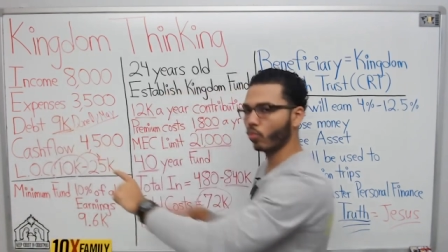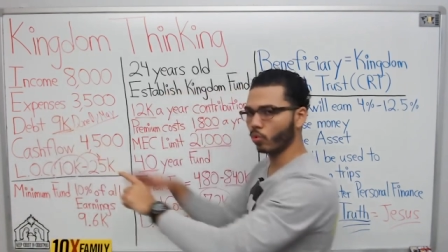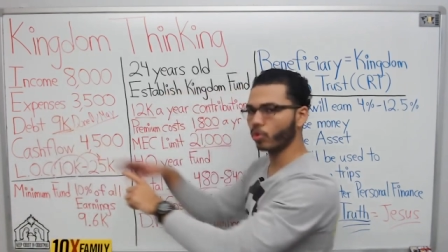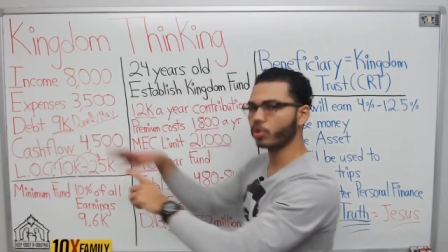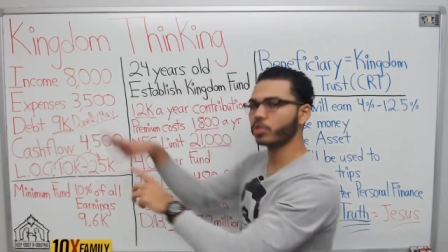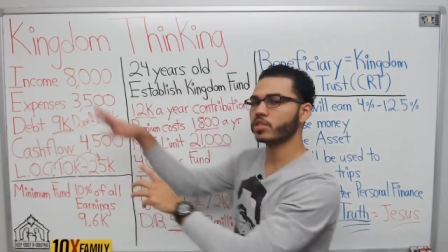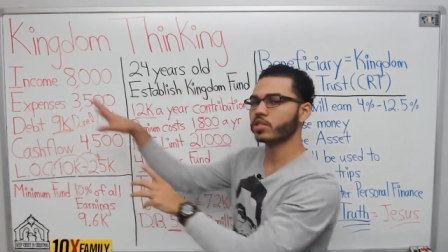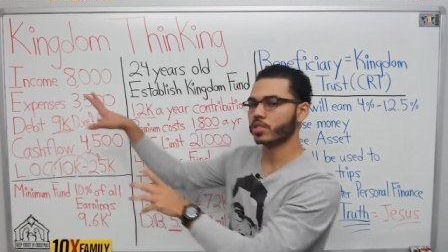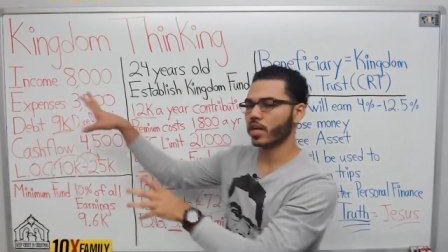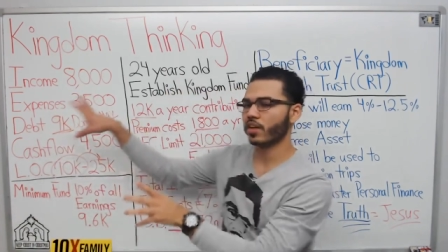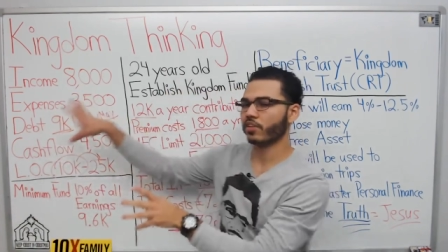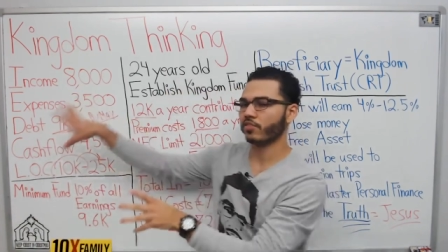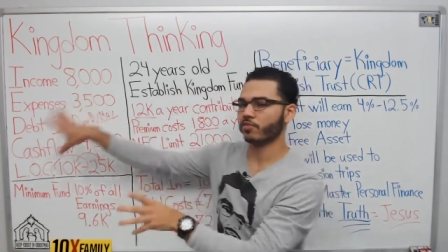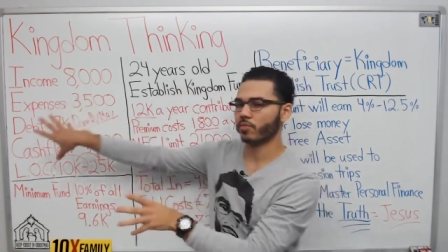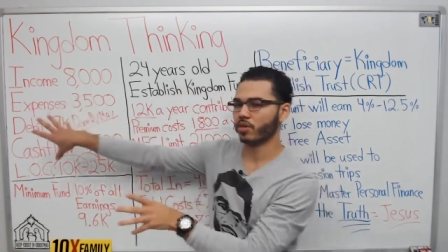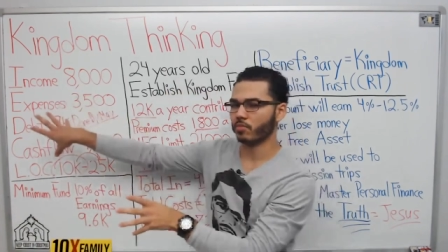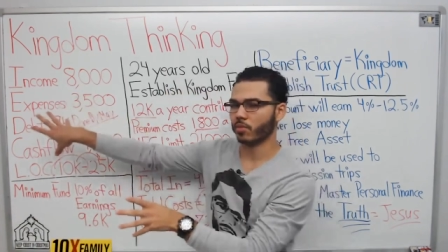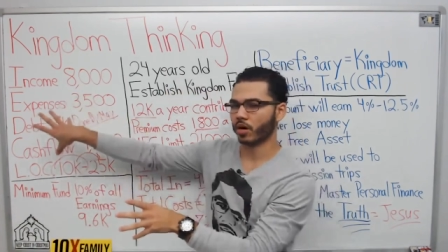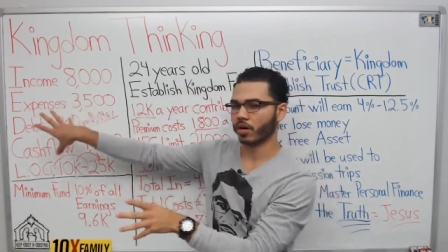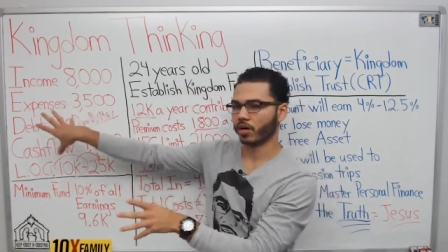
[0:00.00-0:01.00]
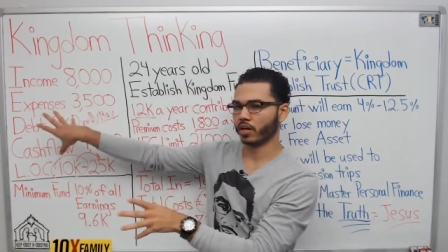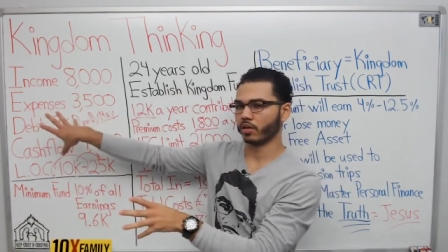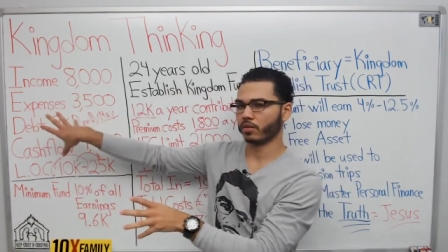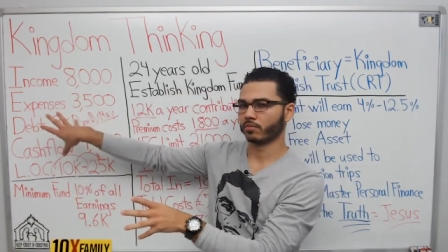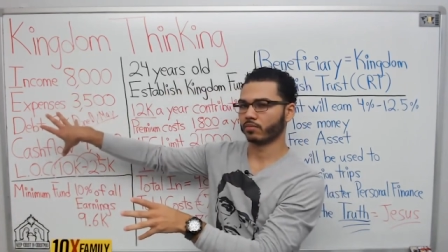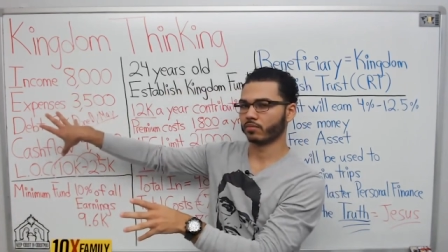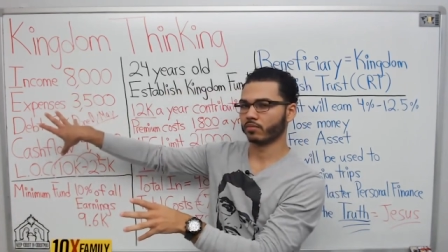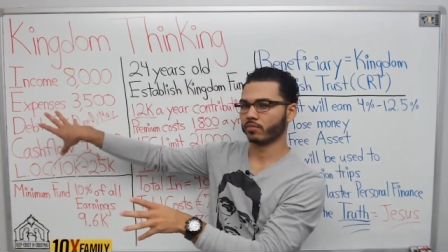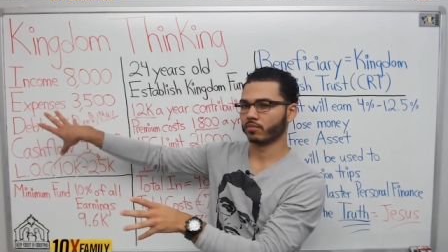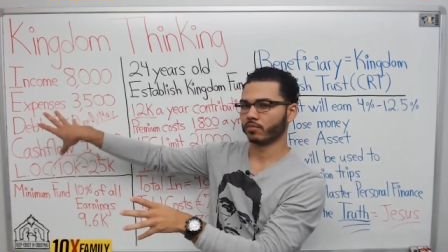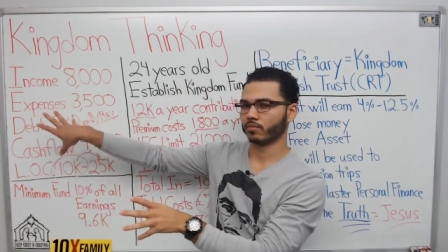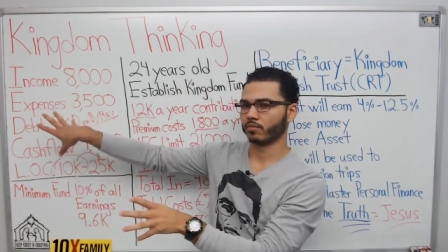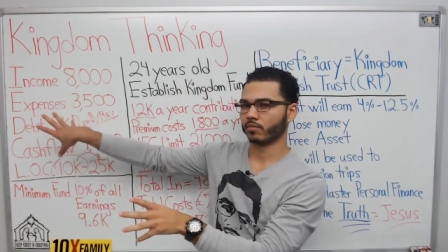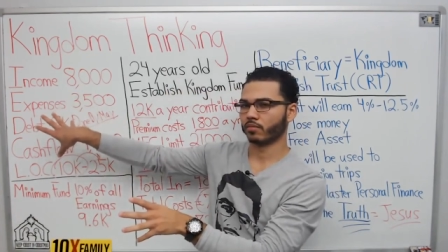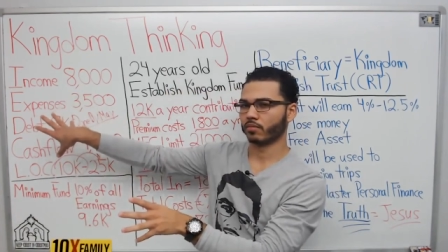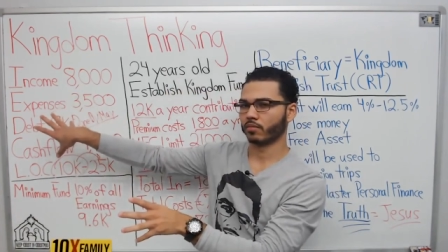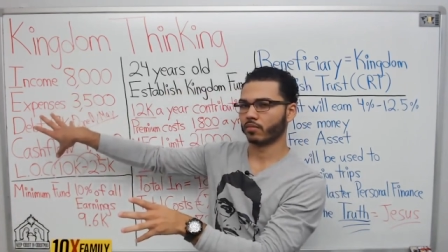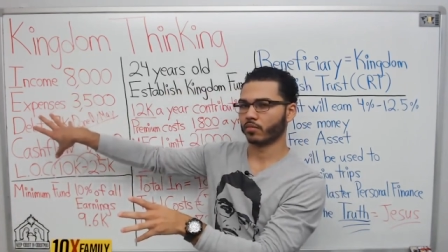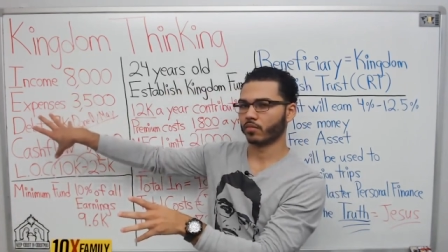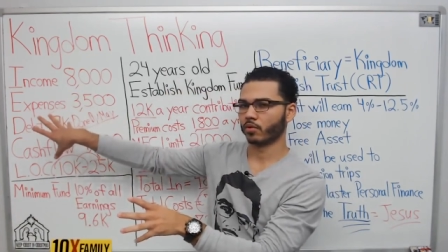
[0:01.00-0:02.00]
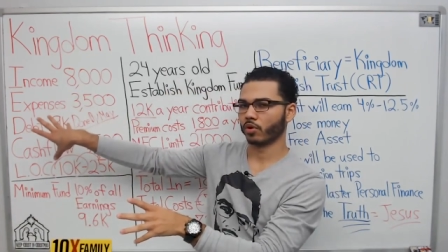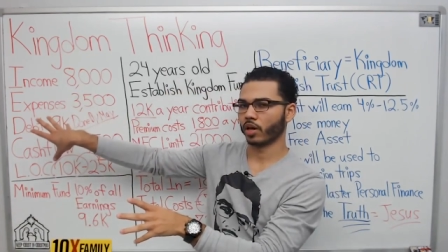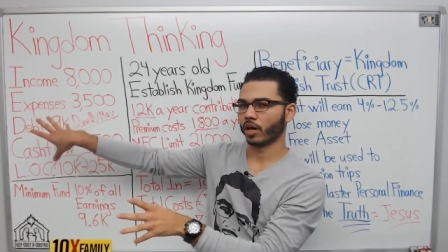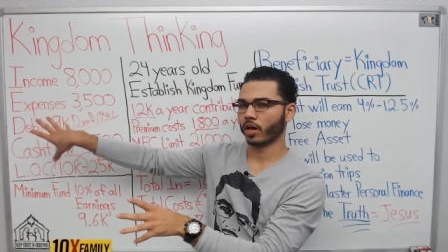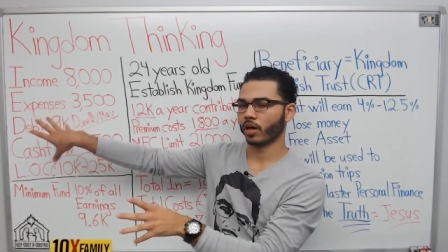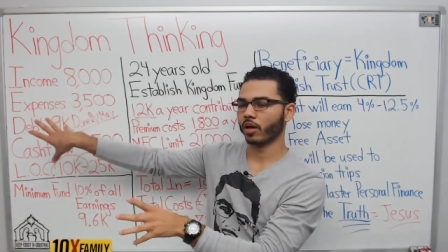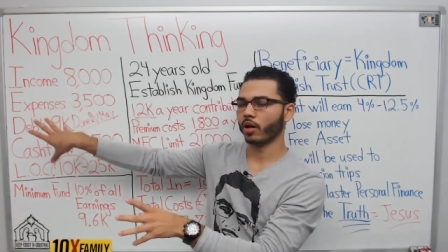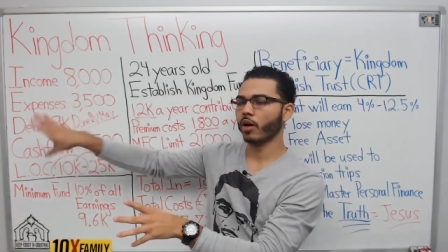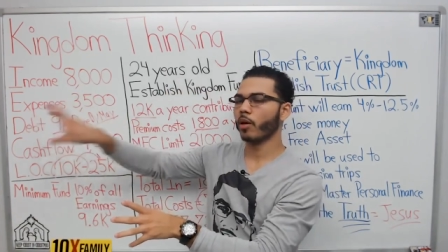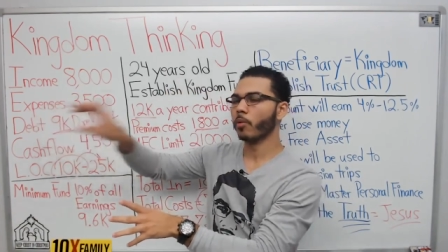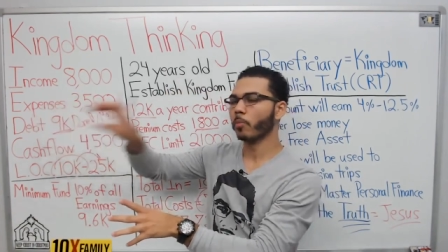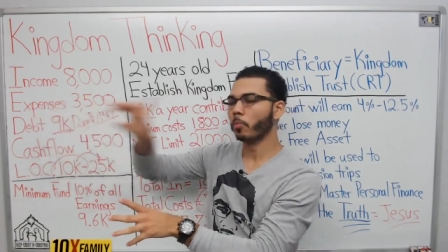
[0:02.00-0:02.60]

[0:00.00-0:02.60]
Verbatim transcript: would save me money. Okay?